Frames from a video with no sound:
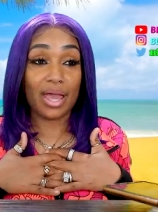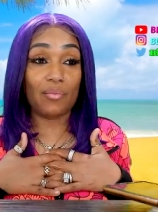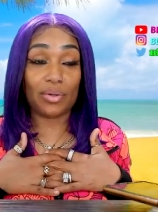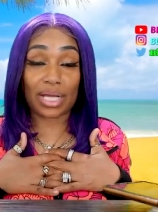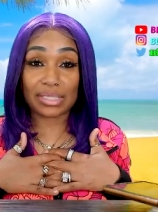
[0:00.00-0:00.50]

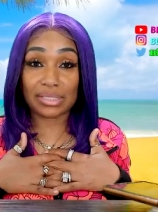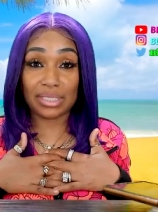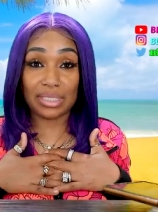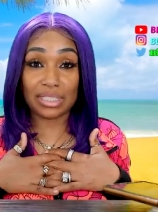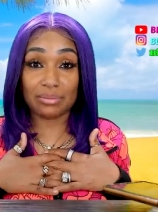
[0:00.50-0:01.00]
and when I see
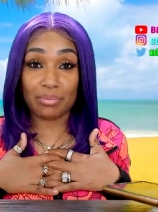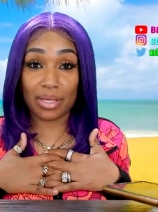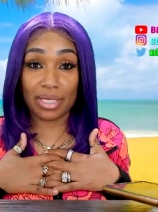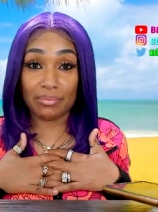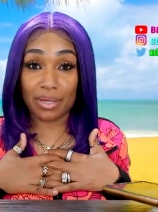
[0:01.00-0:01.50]
these
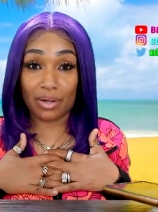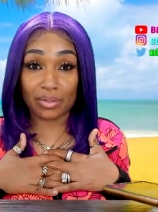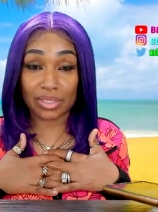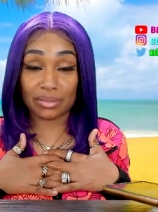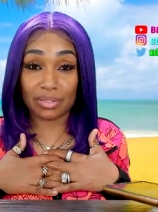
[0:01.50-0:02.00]

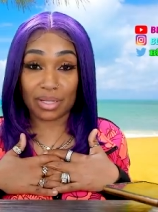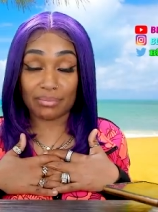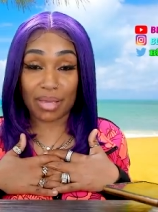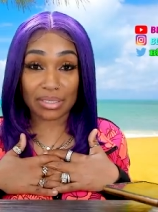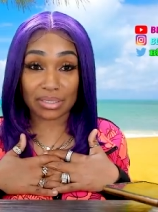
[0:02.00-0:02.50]
emails and,
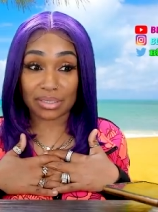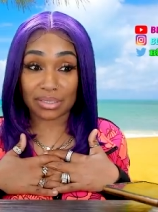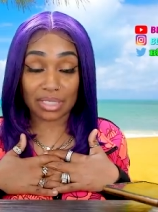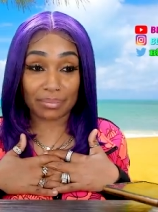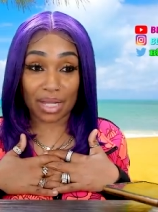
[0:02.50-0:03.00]
and messages,
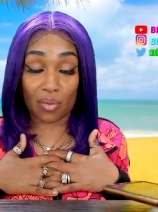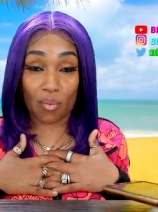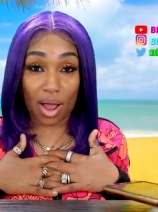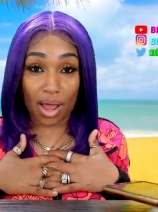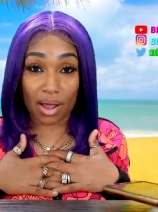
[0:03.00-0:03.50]
and I'm like,
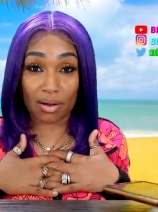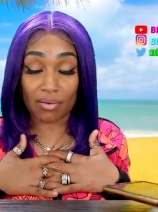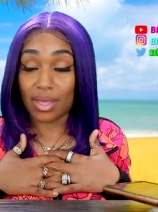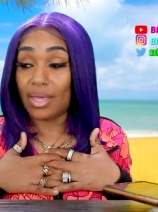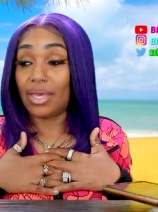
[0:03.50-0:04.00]

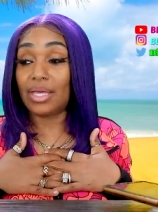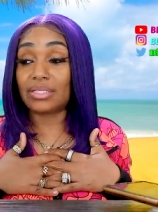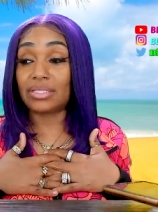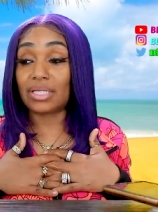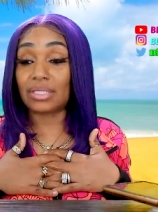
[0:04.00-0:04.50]
wow,
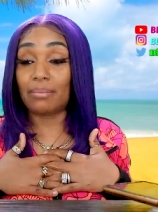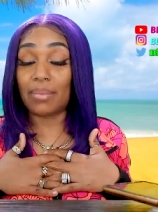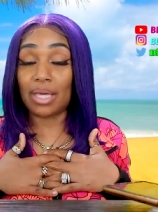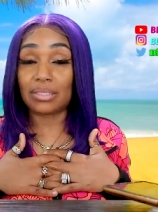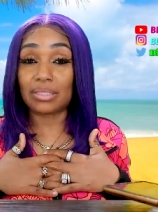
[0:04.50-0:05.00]
it's just
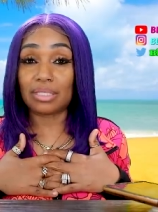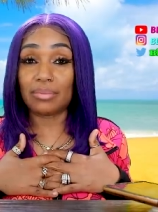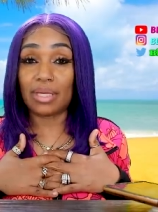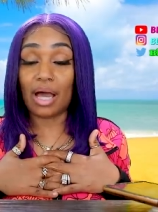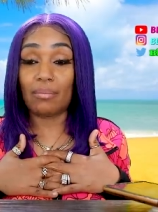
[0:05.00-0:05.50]
amazing to
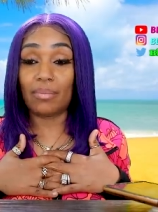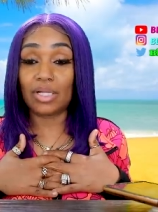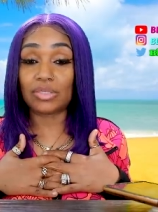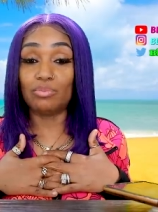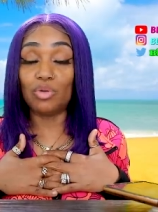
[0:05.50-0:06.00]
me how
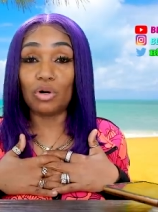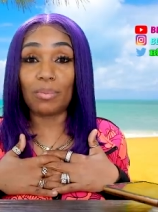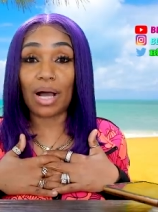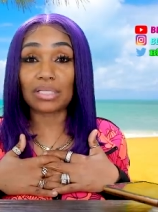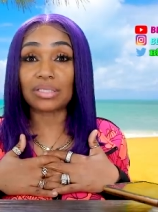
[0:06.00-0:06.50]
much
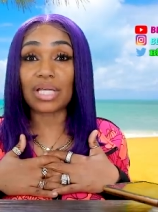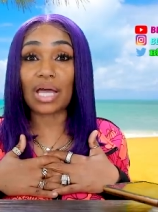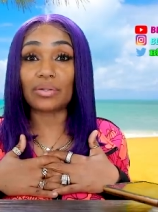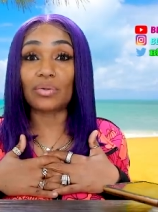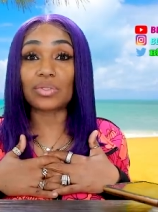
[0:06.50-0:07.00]
Mukbang
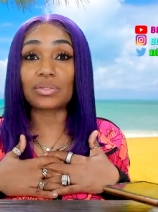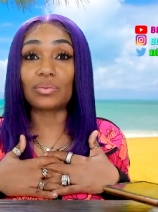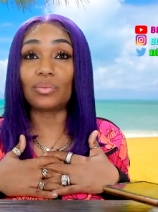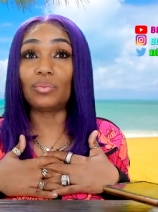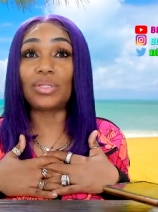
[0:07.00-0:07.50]
channels
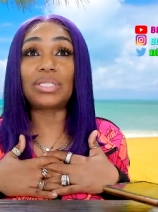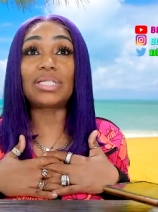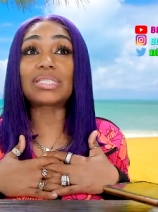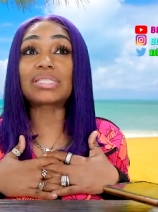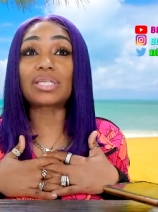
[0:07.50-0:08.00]
within
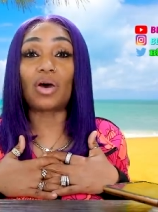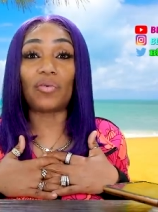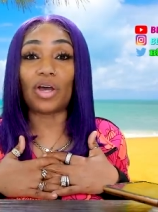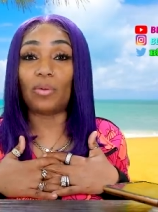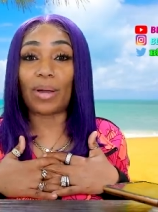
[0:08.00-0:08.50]

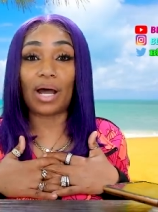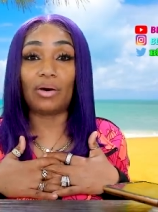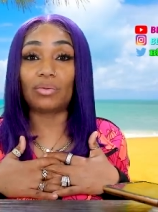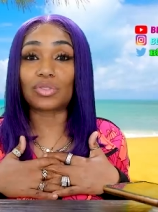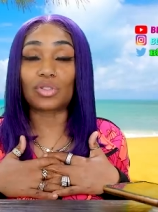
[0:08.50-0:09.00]
itself help
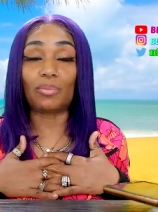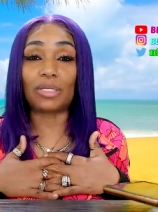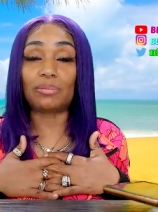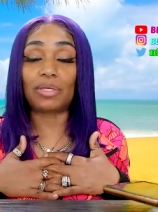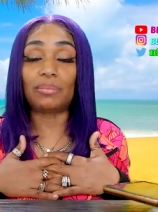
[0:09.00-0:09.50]
out so
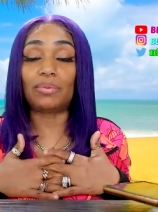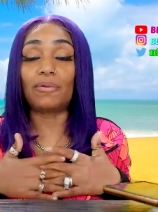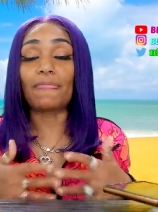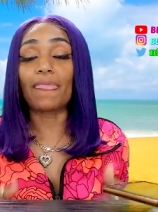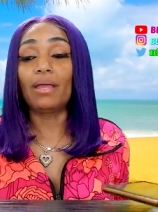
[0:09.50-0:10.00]
many people.